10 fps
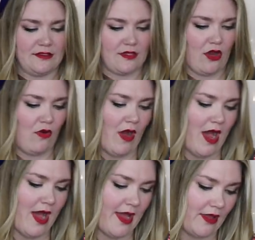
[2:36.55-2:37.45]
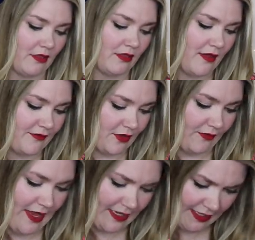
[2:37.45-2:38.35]
So I love
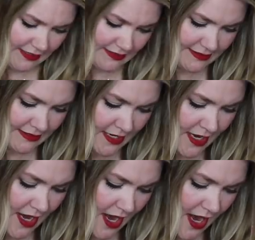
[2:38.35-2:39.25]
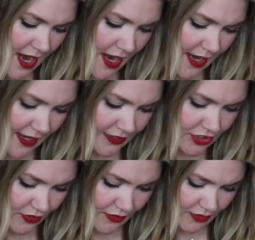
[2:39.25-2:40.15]
their leggings. I
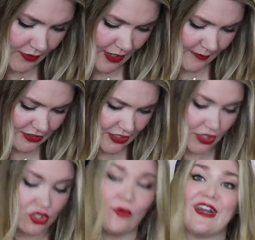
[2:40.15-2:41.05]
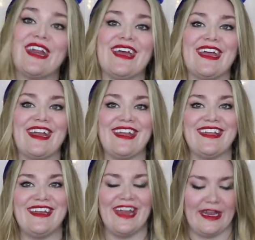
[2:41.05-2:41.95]
don't know how much they are,
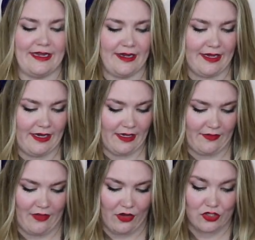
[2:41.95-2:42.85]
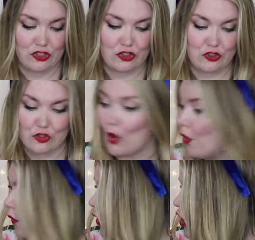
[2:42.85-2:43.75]
$29.99 and they are
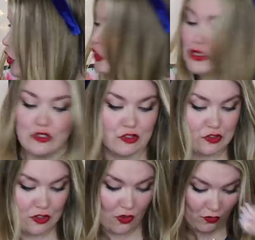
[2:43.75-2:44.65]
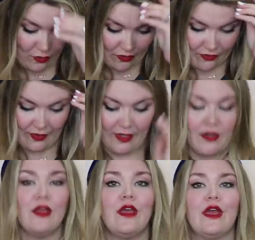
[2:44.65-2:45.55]
so, so worth it.